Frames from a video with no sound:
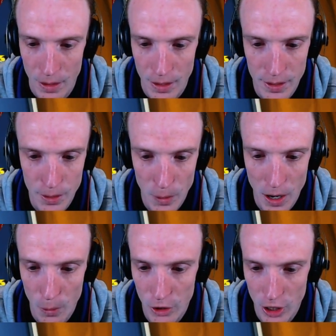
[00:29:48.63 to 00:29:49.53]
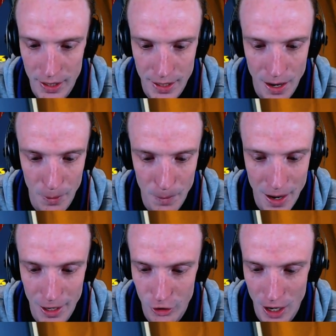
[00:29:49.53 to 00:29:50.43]
This is where I wish I started with
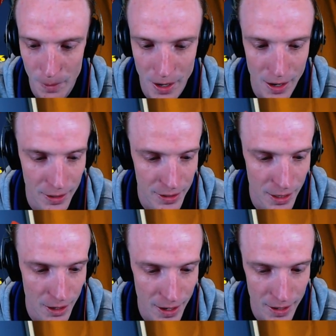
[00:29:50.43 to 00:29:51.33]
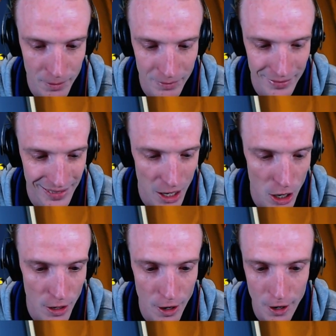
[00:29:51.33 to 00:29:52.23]
MarshChamp now, because then
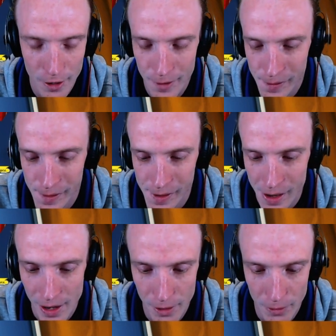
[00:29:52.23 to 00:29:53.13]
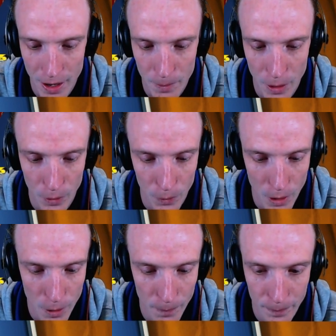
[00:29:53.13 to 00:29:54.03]
oh no, I need a Rainbow as
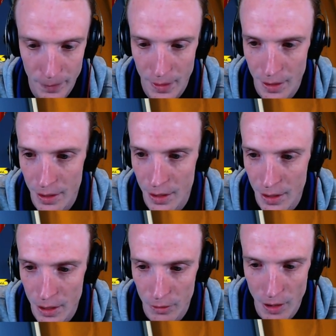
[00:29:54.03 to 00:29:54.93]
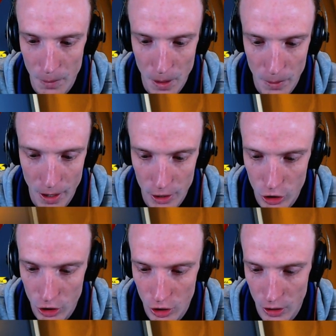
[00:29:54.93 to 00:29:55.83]
well. Rainbow
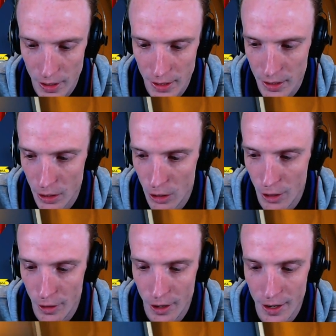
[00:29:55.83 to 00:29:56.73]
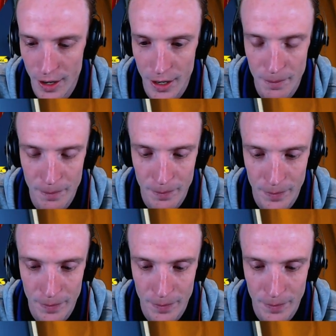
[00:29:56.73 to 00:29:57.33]
Brush. There's a lot that I need.